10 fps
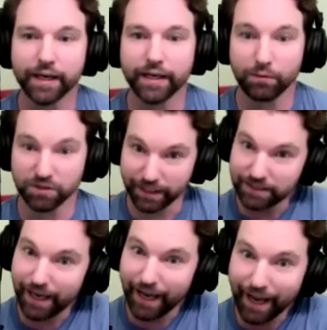And I was like,
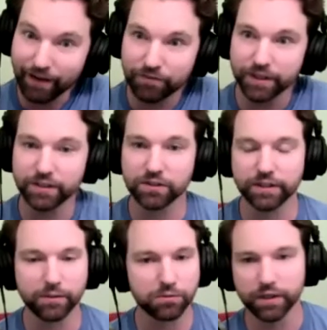so I have this.
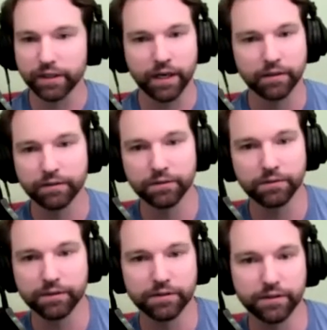And he was like, I don't know
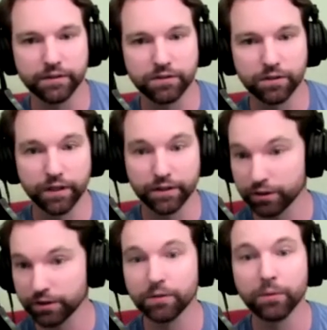who this is. So like,
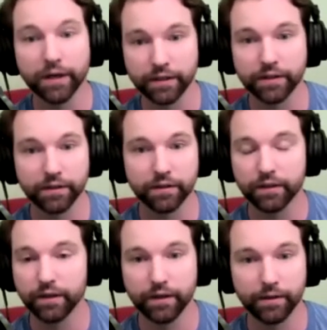you're going to wait
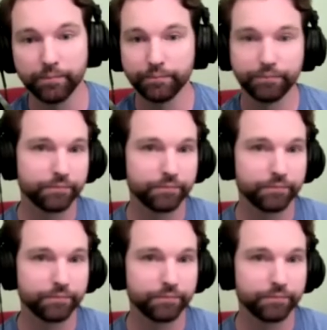here. Oh, um,